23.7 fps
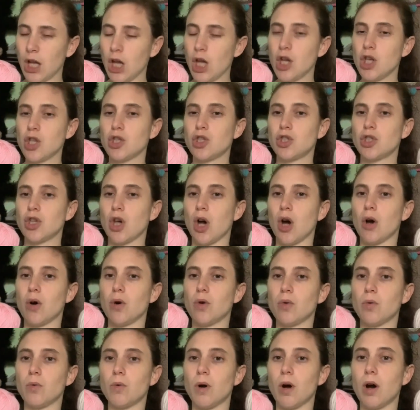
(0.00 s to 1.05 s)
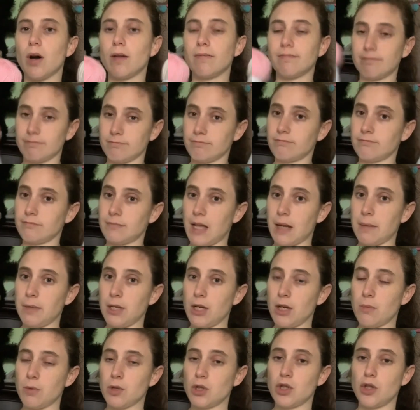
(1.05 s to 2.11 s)
So let me
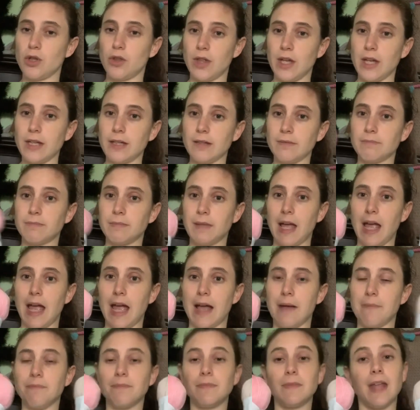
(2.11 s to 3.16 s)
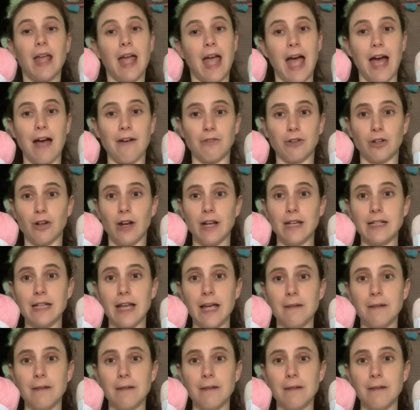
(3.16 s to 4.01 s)
know what you think, and have a great day.